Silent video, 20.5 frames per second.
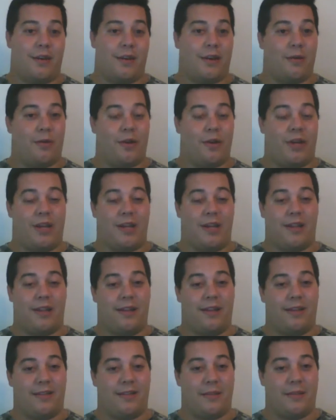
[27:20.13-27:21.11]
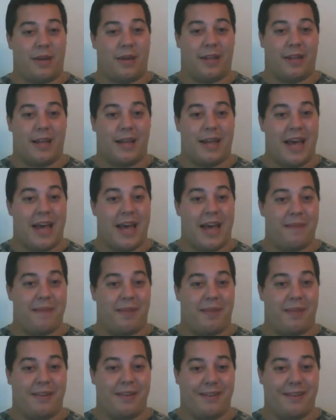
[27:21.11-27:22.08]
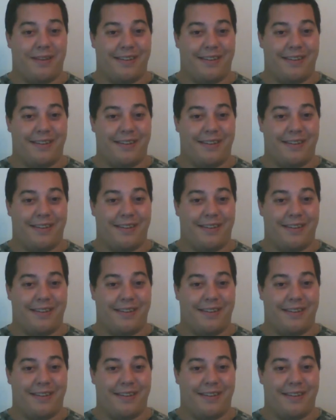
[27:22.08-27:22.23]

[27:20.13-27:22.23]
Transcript: well, he did this to make that happen.